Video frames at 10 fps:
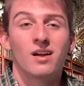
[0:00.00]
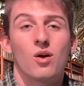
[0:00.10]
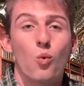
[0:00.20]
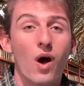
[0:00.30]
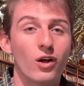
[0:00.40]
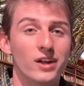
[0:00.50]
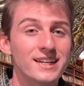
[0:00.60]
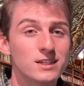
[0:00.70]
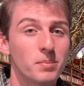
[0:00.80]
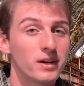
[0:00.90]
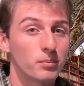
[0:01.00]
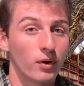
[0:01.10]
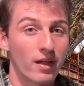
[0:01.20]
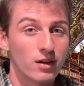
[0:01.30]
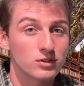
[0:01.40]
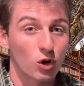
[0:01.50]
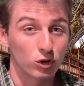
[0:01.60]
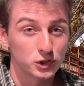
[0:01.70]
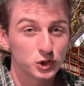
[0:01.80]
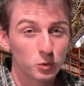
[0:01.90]
While independent pronouns are
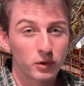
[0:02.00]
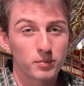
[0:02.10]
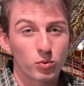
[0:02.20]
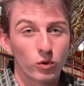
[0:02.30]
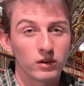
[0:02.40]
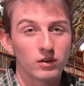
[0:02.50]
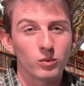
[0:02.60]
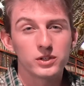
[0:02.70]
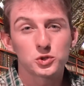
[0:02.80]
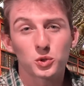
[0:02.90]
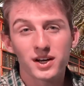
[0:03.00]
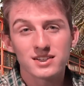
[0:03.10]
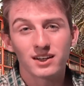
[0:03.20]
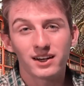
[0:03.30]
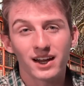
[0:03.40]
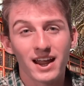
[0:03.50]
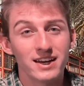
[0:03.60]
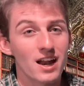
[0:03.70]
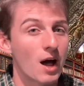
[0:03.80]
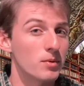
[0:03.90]
super important when translating a
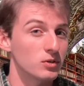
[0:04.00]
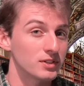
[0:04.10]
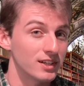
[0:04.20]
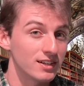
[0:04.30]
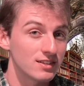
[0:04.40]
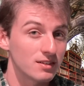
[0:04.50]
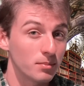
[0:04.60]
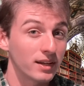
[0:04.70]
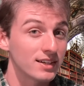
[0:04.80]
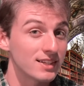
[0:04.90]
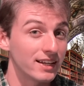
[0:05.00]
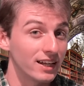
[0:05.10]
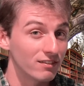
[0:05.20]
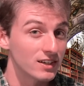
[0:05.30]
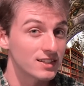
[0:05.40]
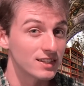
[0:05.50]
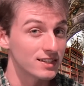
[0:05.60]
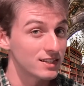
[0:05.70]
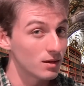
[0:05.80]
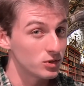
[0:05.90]
nominal sentence because they give us the
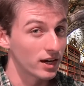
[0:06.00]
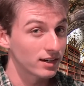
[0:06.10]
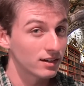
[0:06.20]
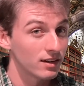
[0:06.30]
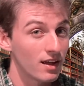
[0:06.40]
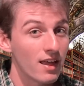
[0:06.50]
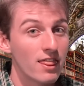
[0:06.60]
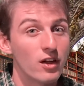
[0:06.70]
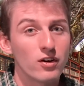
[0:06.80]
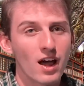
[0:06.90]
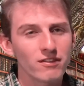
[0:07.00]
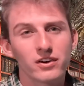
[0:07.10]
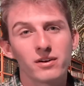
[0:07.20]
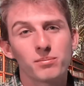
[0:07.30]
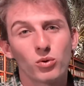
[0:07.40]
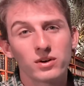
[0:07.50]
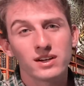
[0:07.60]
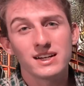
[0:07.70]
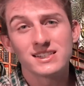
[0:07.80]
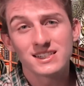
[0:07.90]
subject, they're not very important
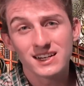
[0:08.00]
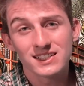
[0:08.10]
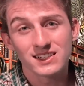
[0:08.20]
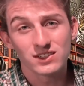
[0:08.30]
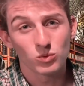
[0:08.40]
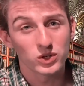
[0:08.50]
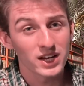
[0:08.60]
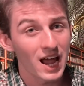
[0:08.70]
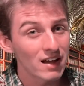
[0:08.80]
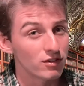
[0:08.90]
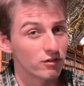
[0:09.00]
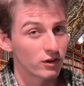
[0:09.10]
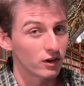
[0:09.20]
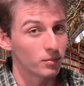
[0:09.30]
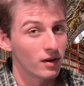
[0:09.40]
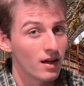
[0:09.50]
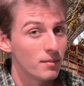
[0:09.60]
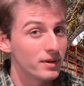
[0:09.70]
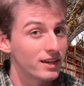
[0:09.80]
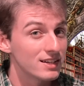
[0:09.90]
in sentences which have a verb
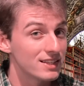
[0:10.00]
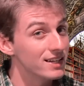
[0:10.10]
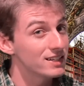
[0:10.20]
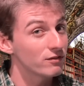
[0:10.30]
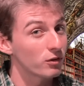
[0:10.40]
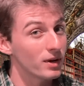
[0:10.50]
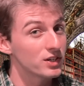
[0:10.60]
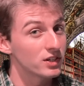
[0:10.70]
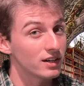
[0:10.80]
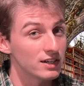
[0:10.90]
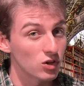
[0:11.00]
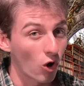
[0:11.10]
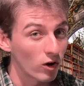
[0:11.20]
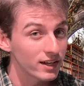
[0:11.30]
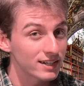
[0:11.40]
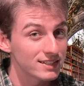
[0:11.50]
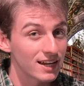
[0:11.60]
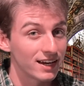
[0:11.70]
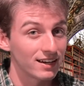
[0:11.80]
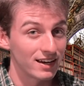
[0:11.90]
because this information is already
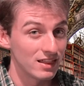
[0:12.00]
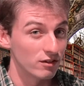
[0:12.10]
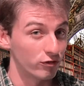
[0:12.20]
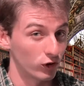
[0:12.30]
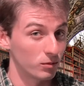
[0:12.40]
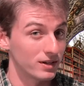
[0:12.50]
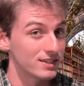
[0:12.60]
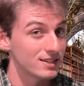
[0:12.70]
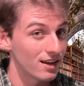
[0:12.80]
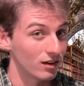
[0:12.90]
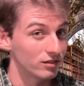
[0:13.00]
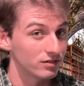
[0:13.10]
contained in the verb itself.